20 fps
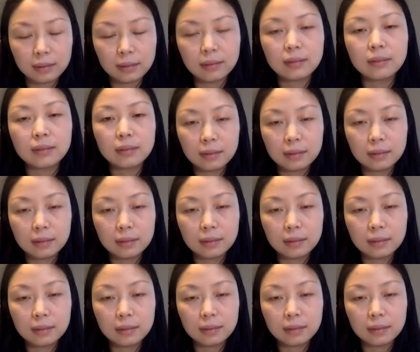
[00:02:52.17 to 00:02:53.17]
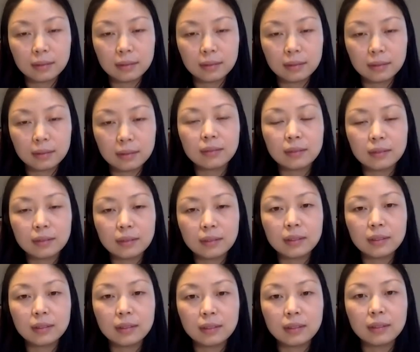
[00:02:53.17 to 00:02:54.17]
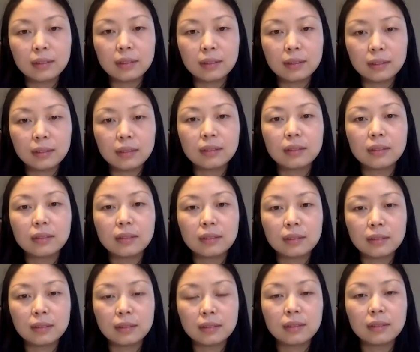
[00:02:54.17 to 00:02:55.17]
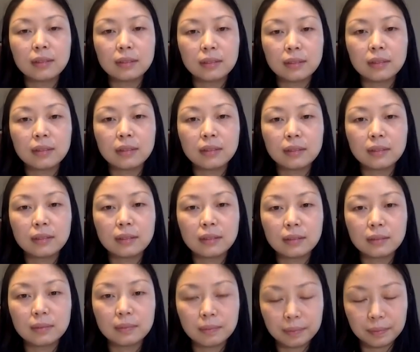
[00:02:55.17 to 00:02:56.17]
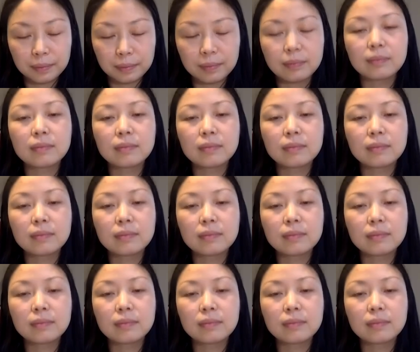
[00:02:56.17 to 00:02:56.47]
[no speech]